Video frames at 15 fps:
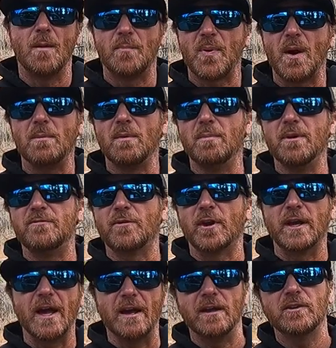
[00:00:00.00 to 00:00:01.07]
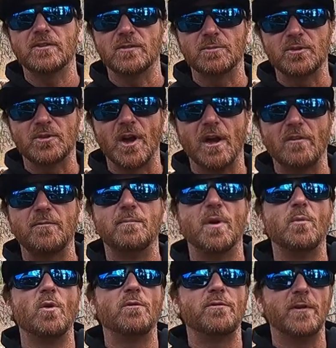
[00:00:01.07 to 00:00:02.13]
I'm probably forgetting some stuff, but
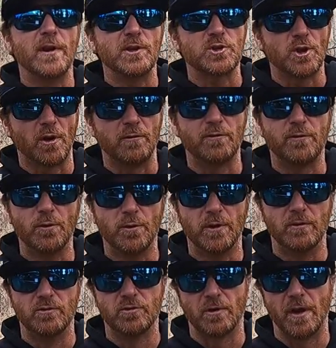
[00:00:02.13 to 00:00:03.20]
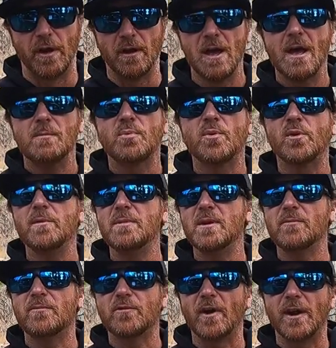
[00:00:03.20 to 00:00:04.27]
we'll finish on food and drink.
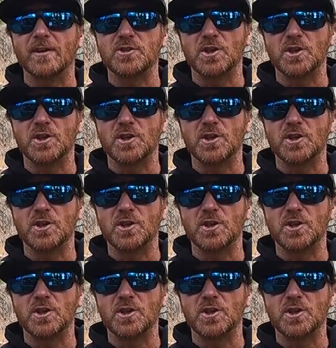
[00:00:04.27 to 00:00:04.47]
Premium fried